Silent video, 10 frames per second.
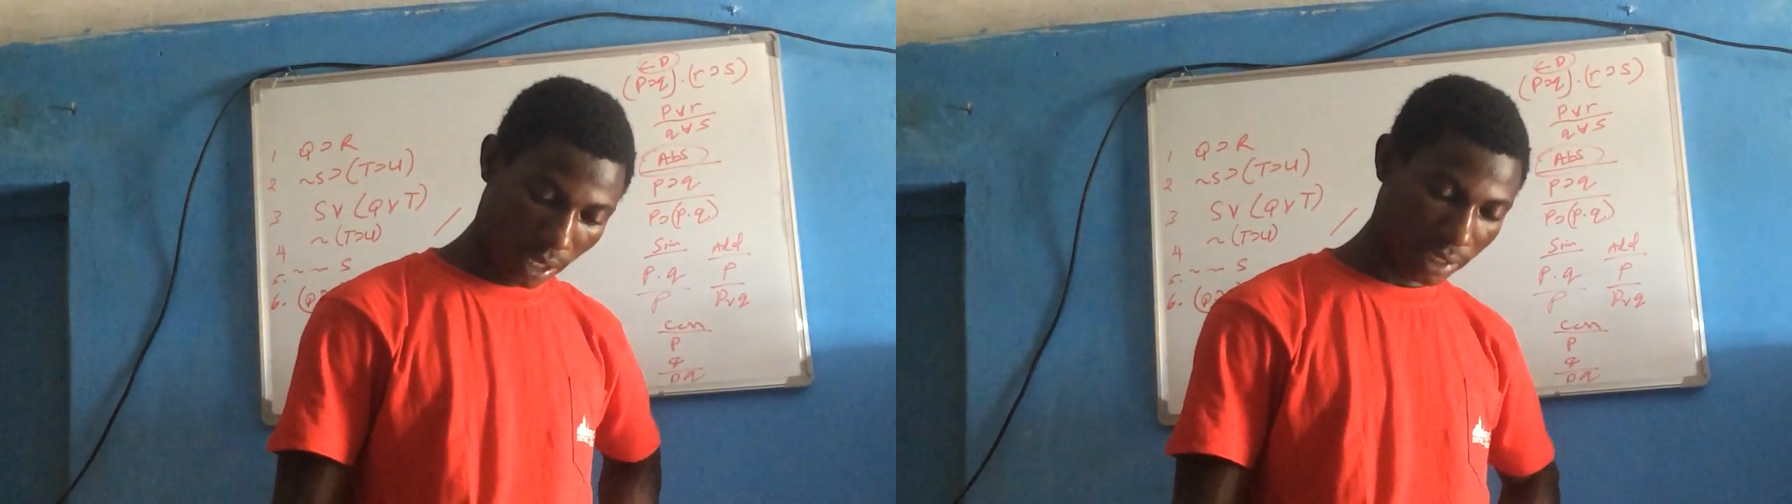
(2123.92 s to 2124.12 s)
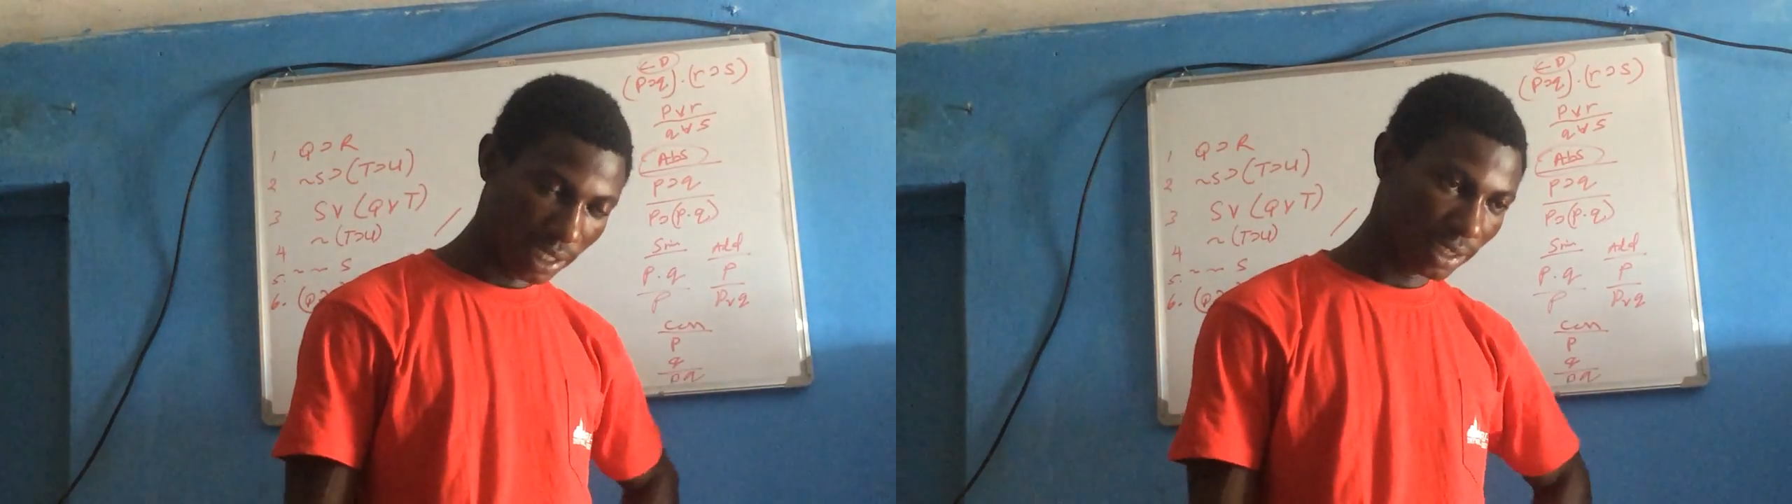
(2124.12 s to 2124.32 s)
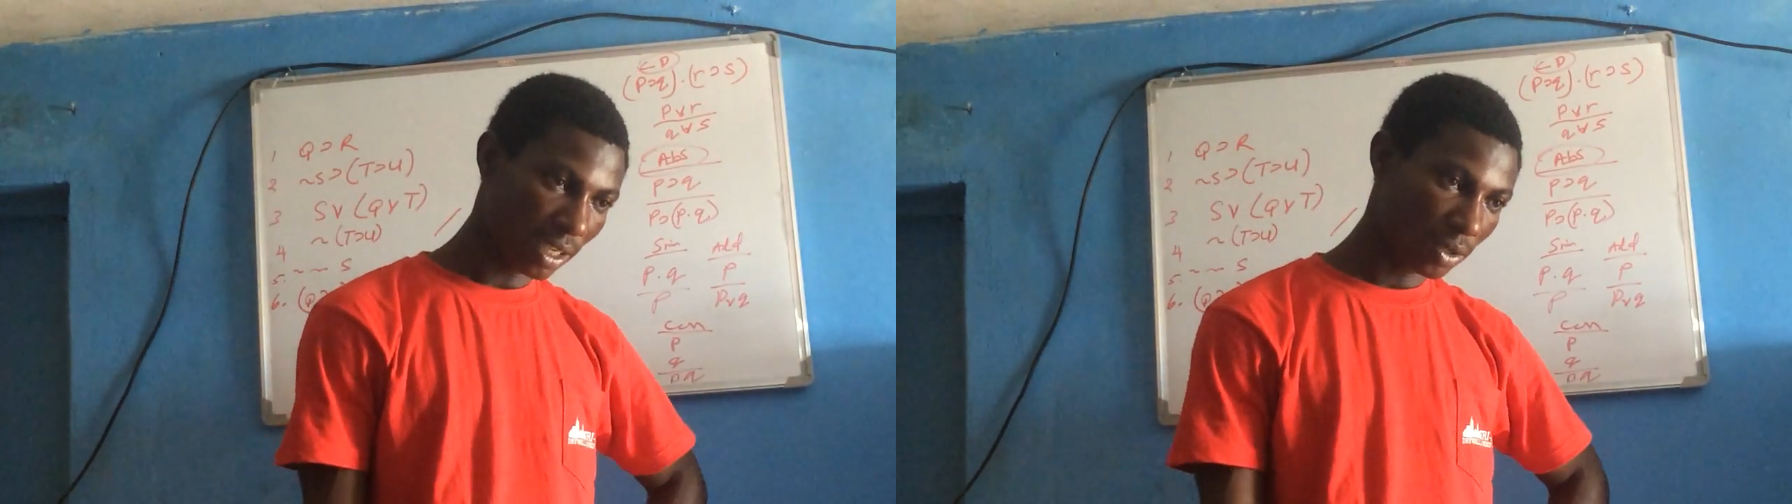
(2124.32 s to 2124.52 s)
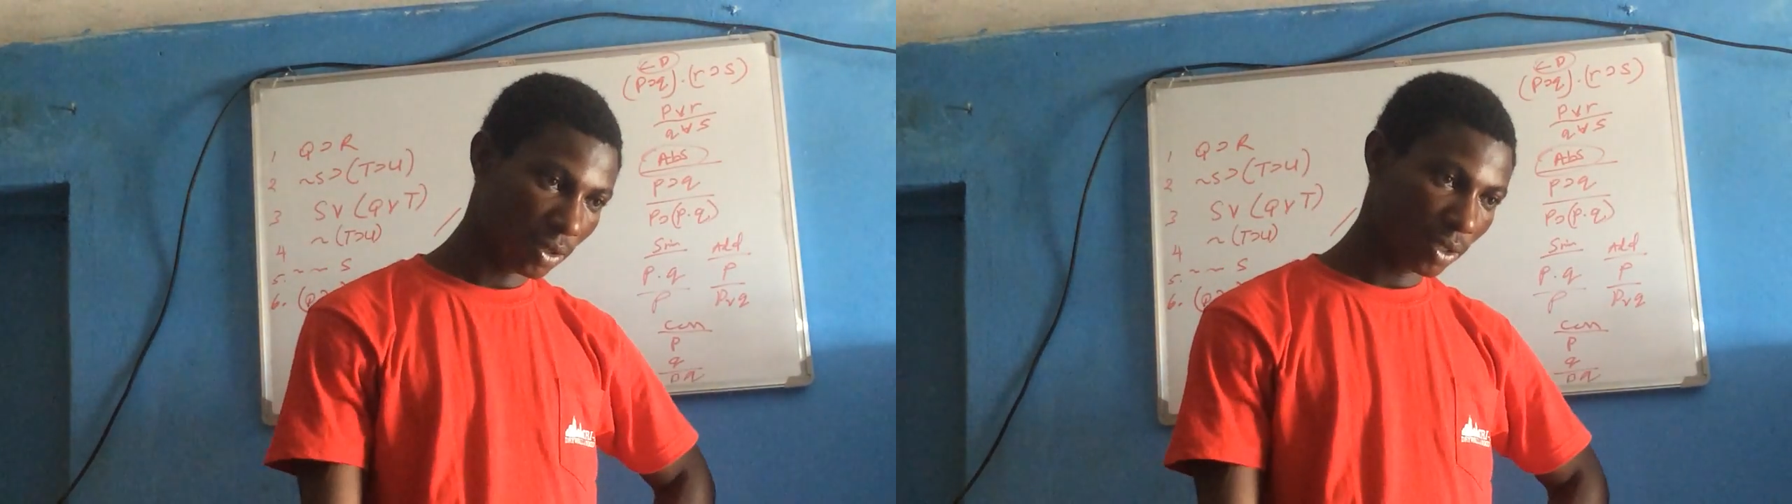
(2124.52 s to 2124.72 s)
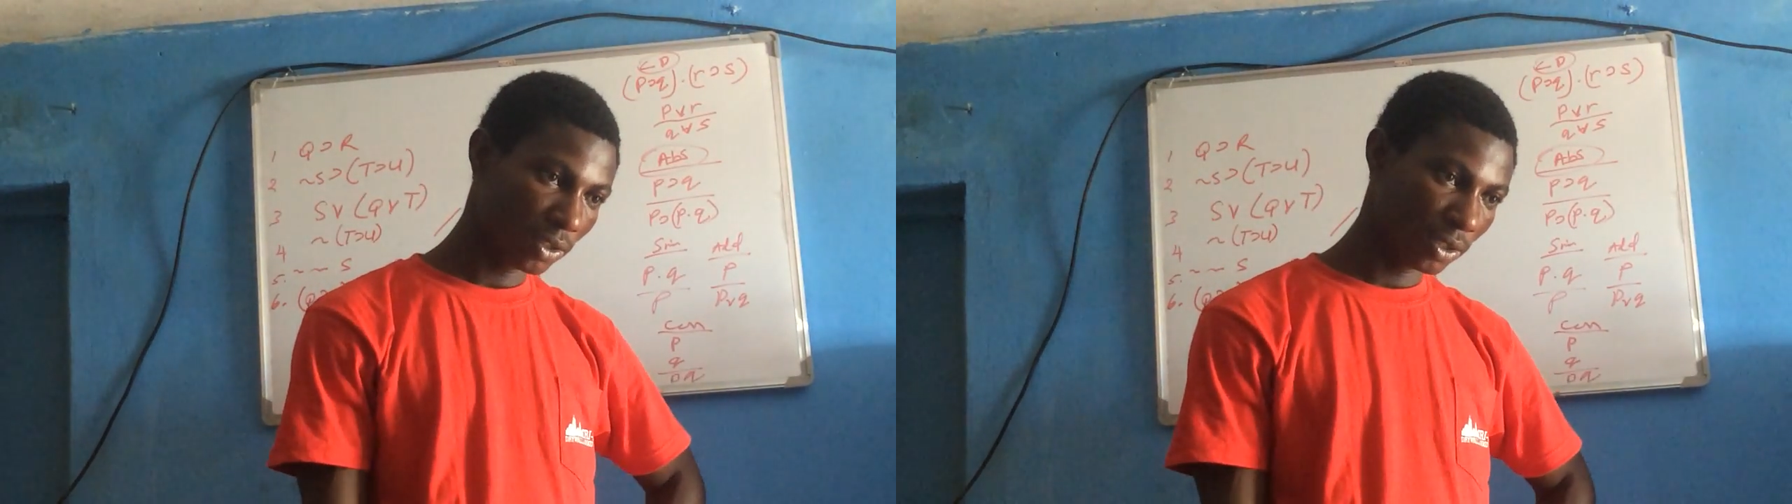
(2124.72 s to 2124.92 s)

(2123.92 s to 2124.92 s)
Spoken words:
I said I'll call